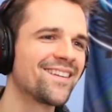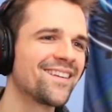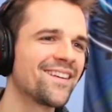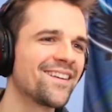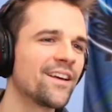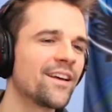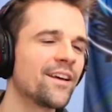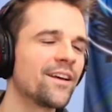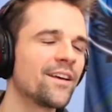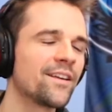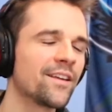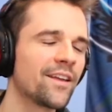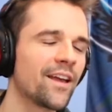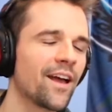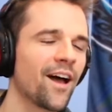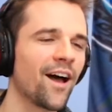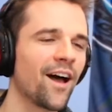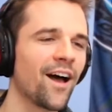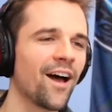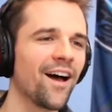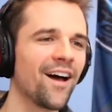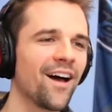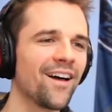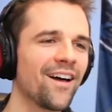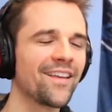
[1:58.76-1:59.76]
Yeah,
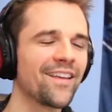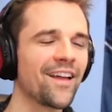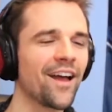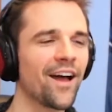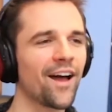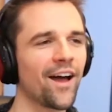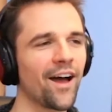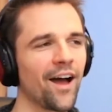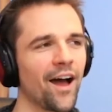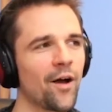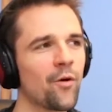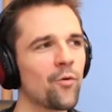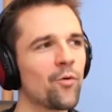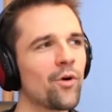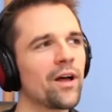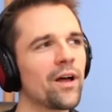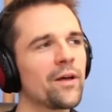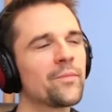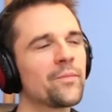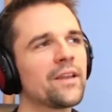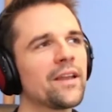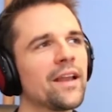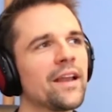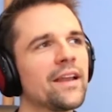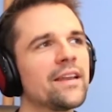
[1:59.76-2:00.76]
yeah. Well, I
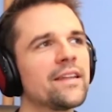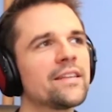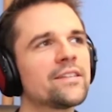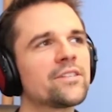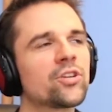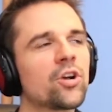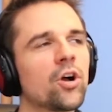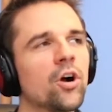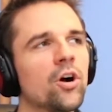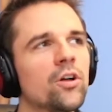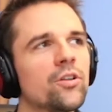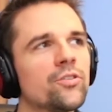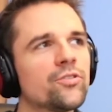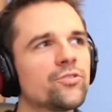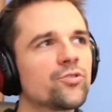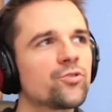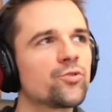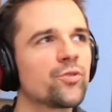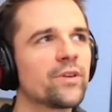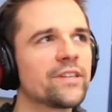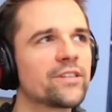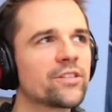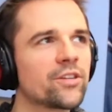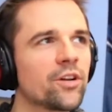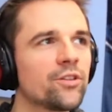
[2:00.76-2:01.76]
mean, and it's called
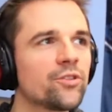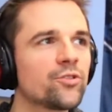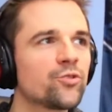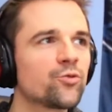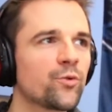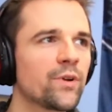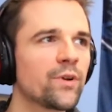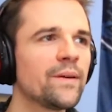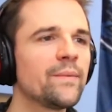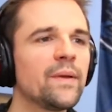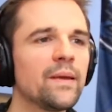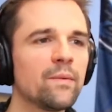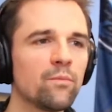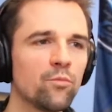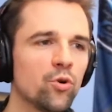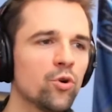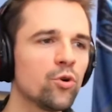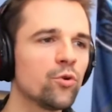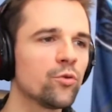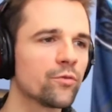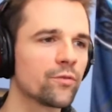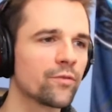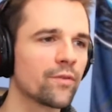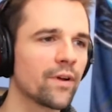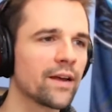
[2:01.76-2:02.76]
Dreamy
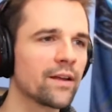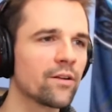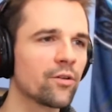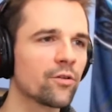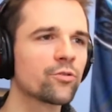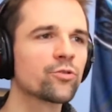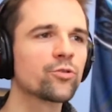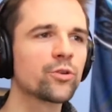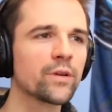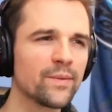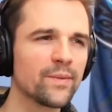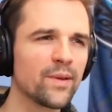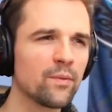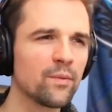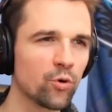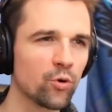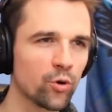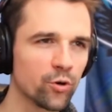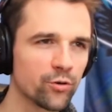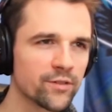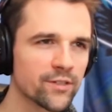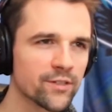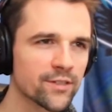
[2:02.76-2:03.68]
Moon, right? Or Dreamy Moons?